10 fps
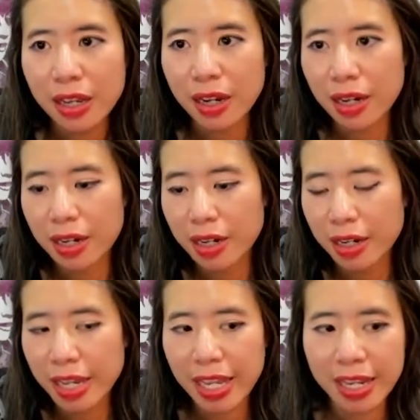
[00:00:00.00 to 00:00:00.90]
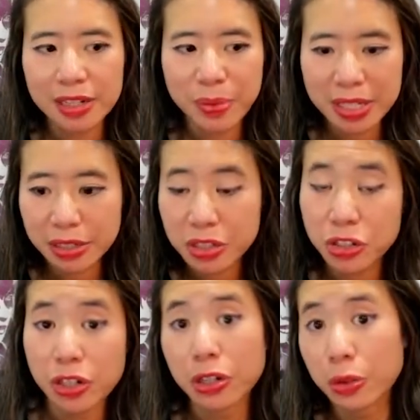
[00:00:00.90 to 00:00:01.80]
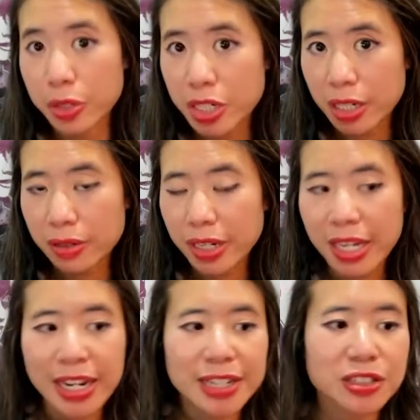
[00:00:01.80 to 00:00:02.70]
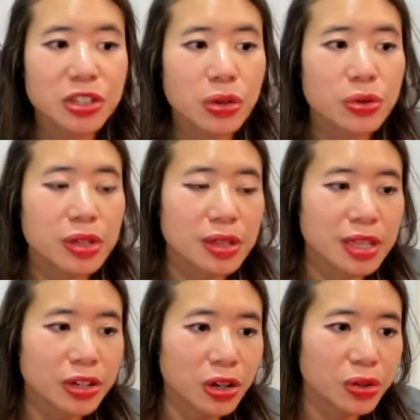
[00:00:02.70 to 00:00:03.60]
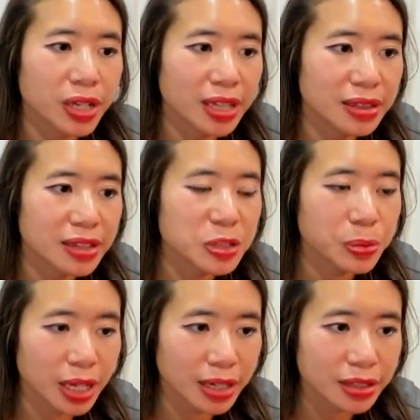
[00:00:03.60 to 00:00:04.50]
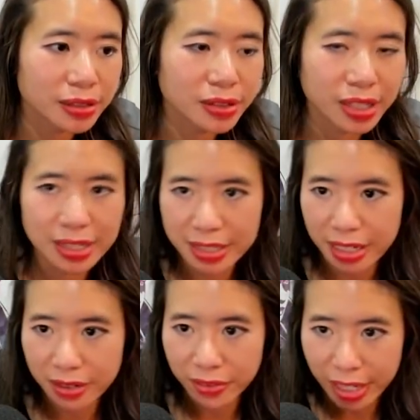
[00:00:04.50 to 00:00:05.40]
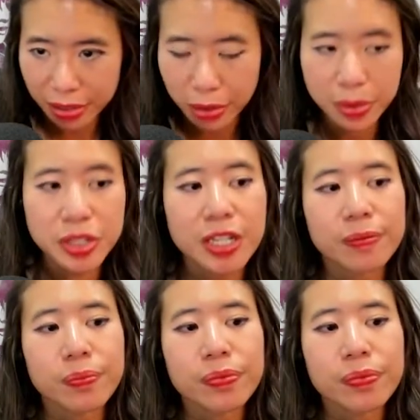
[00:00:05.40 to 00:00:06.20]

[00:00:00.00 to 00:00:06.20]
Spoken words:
and basically start a coroutine and execute the code in this block inside of that coroutine.